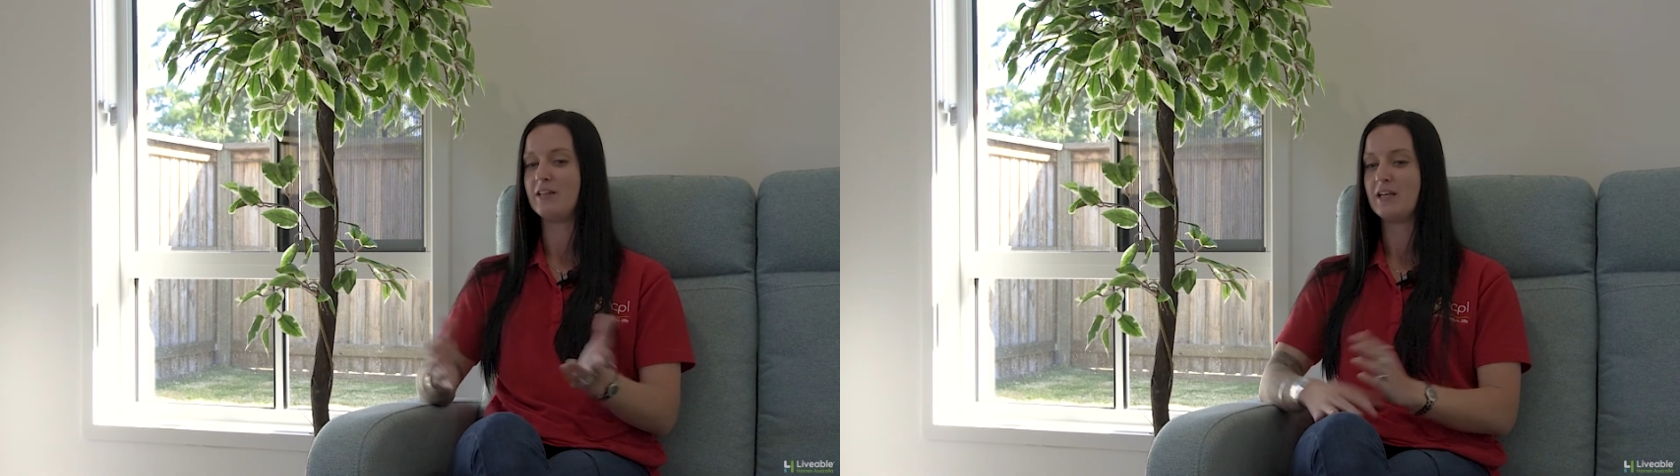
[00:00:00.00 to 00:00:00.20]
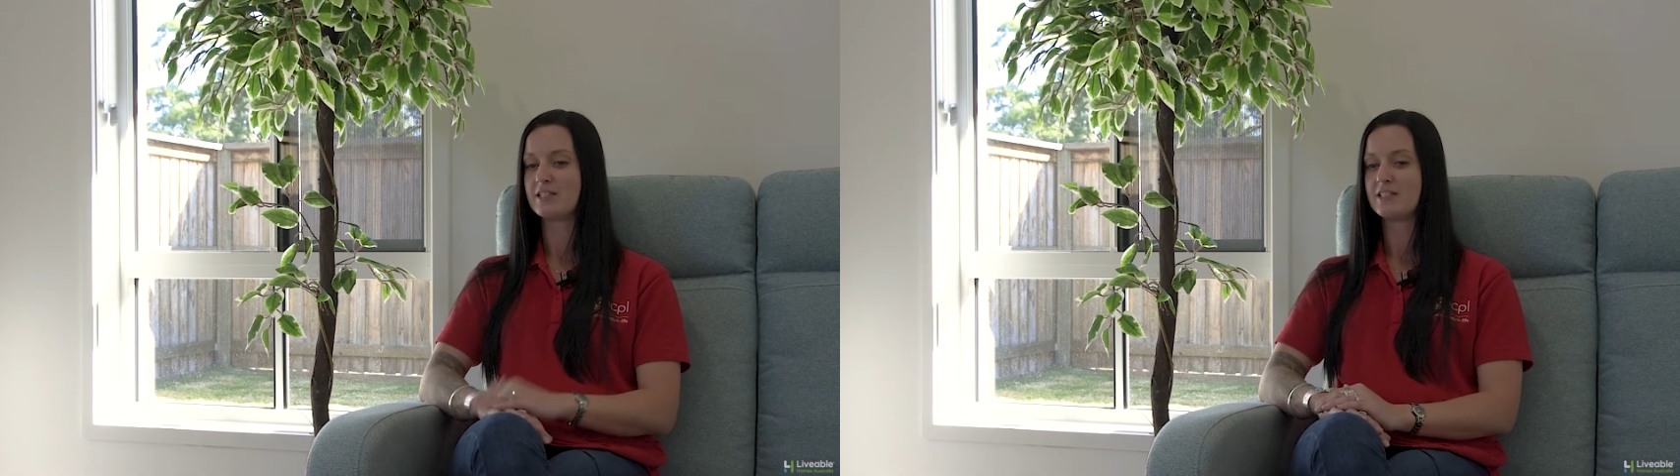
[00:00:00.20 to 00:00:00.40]

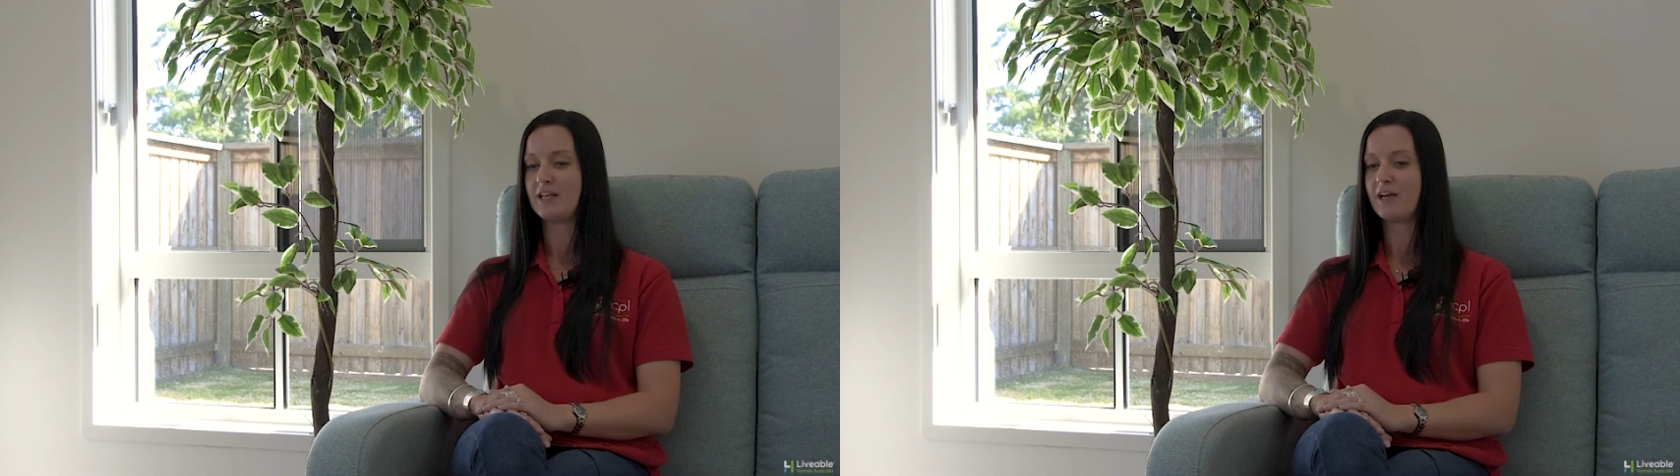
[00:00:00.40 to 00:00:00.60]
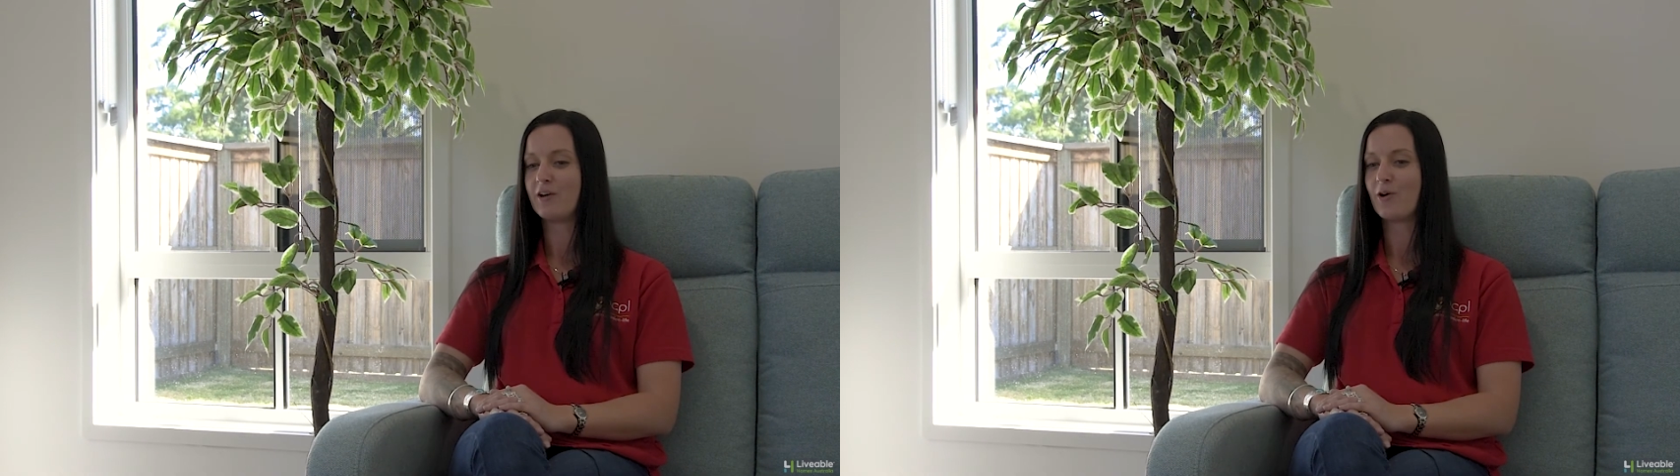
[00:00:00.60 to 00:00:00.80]
the
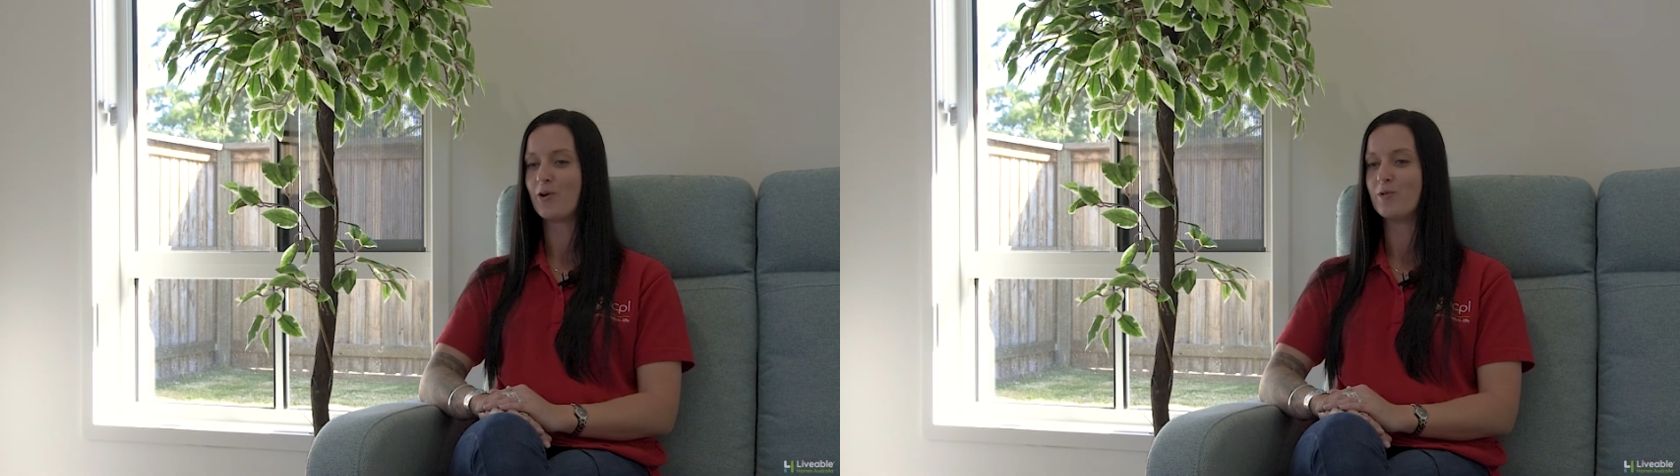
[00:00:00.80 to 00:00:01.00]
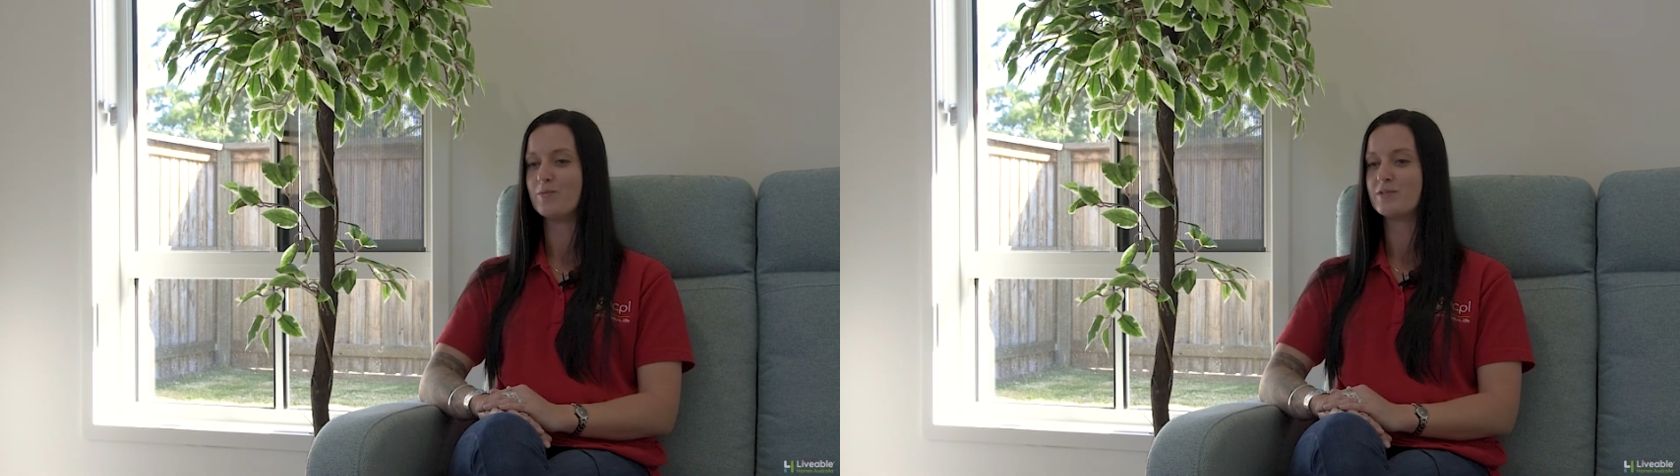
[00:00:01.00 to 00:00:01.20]
SDA
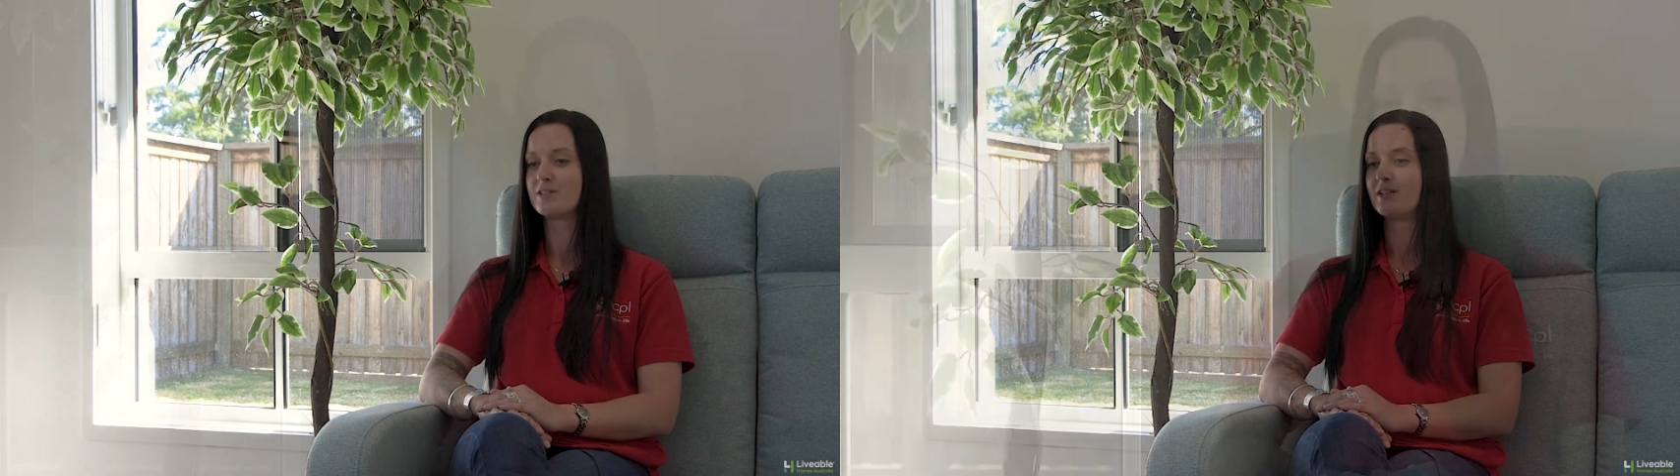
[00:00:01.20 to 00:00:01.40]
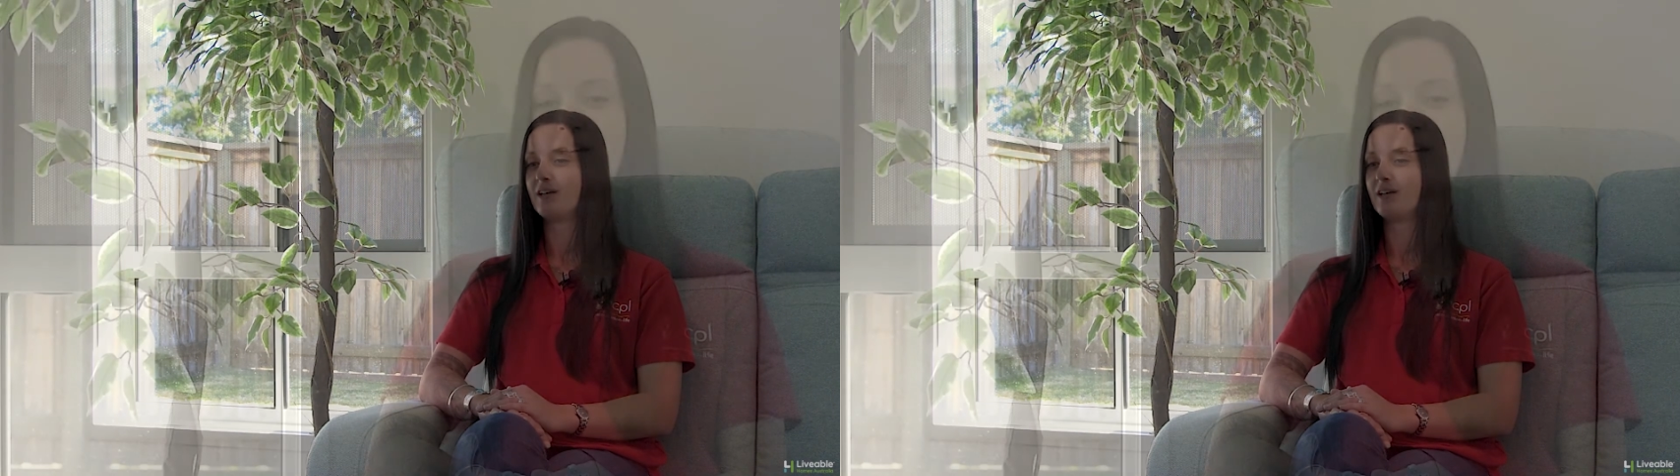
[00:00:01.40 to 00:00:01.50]
homes,